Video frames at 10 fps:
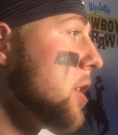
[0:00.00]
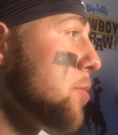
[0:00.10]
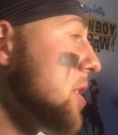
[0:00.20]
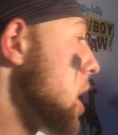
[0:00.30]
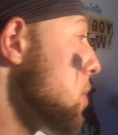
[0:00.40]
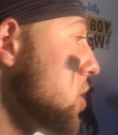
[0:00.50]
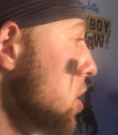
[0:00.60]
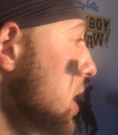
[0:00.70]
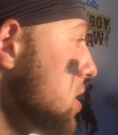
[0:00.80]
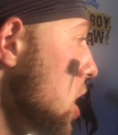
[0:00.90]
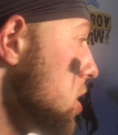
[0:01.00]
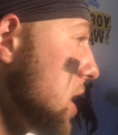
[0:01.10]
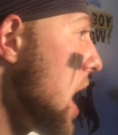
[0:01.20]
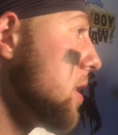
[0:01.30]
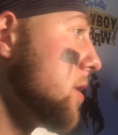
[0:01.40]
just missed opportunities on all
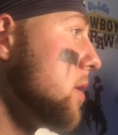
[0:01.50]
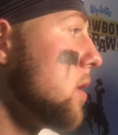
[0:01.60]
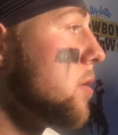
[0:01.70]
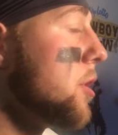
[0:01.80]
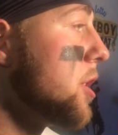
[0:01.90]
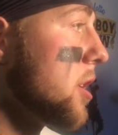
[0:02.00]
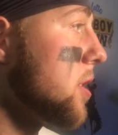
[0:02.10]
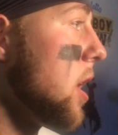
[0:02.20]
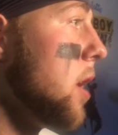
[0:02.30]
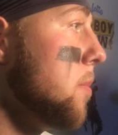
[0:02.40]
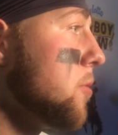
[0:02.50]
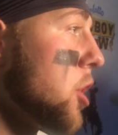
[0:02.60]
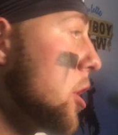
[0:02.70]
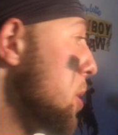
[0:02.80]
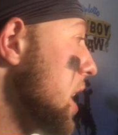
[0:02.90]
sides, and you just uh,
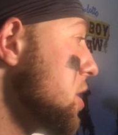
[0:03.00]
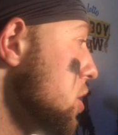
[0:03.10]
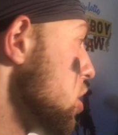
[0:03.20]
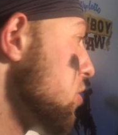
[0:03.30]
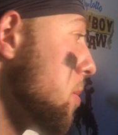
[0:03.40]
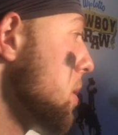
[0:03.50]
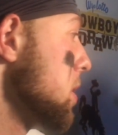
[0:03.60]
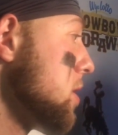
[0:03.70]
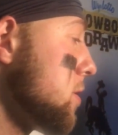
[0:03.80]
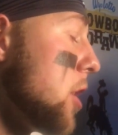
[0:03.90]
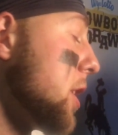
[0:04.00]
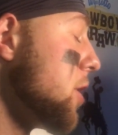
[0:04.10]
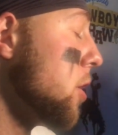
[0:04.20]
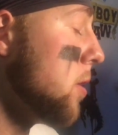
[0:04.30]
turn the page and learn from it. That's all you can do.